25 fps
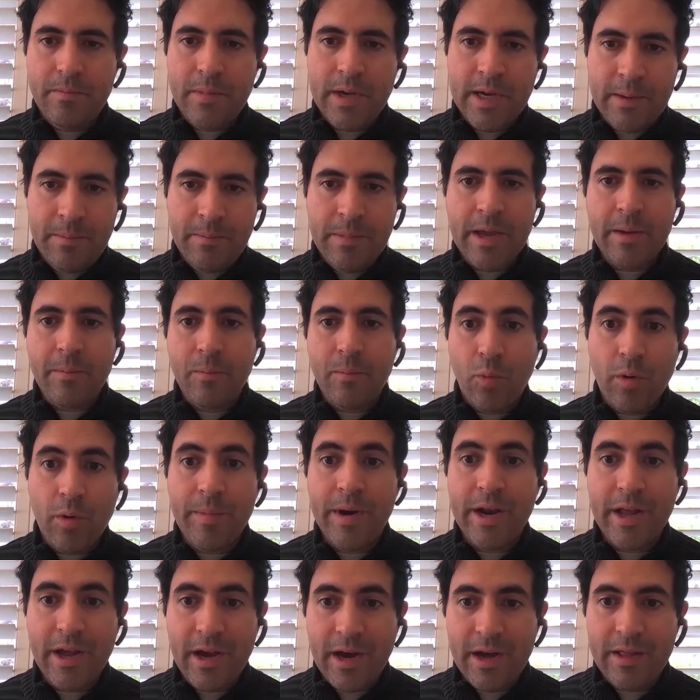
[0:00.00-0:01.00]
make more
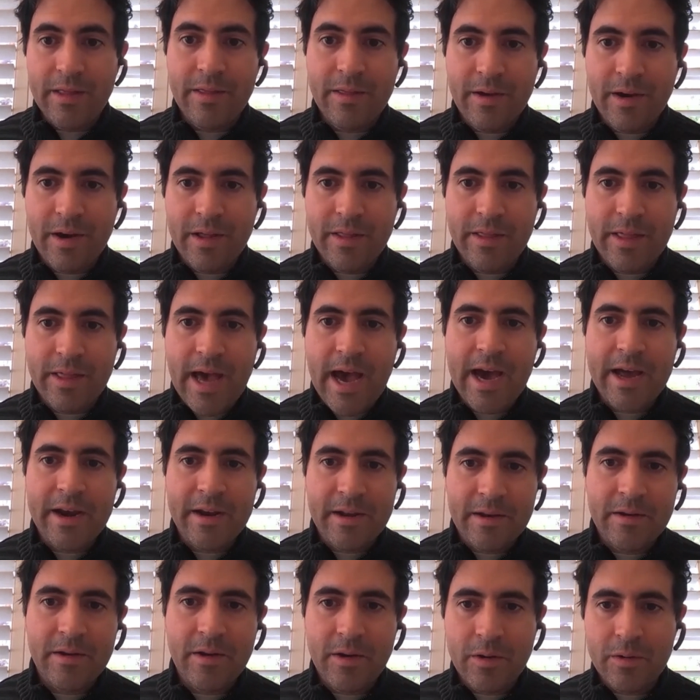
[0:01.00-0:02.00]
money on that
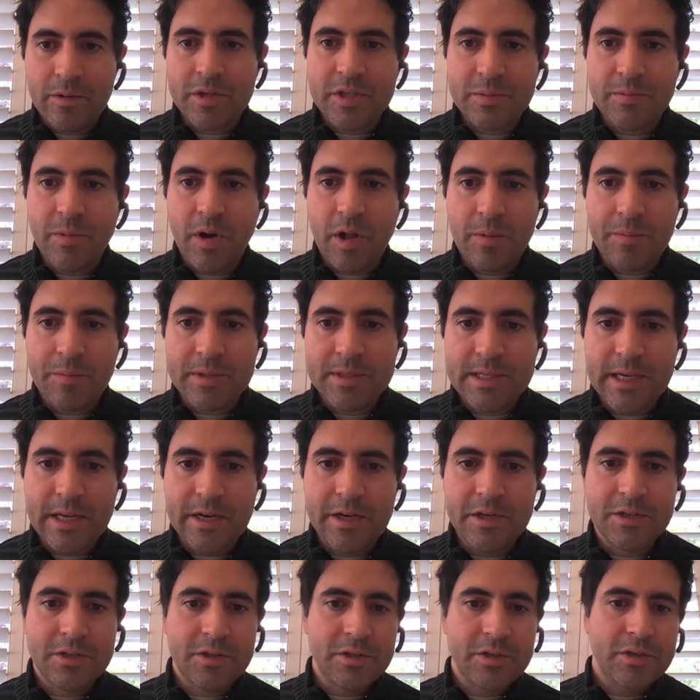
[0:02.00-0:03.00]
and own a smaller
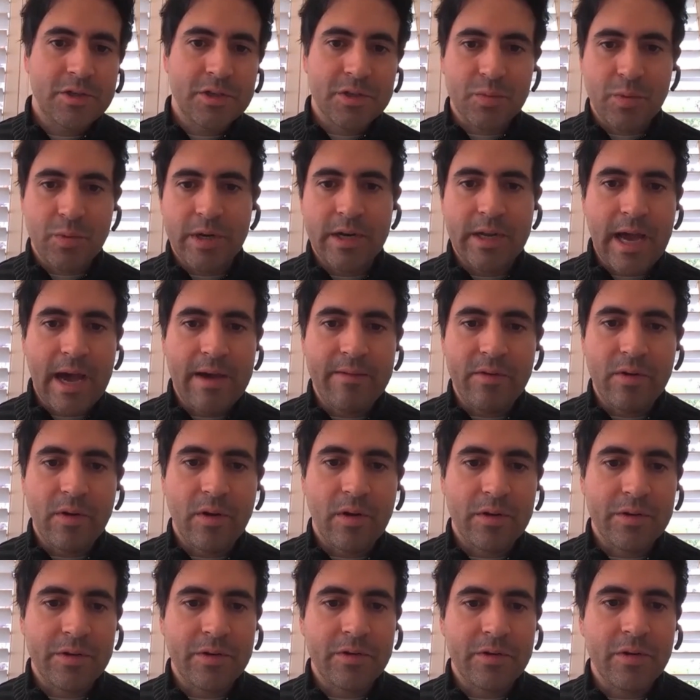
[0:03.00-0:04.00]
percentage, or do you just want to have it
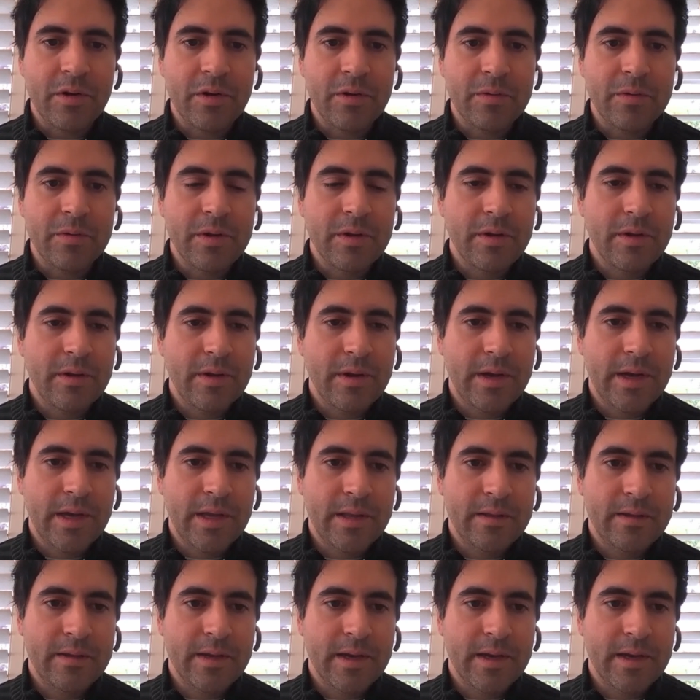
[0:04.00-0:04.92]
all on your own? And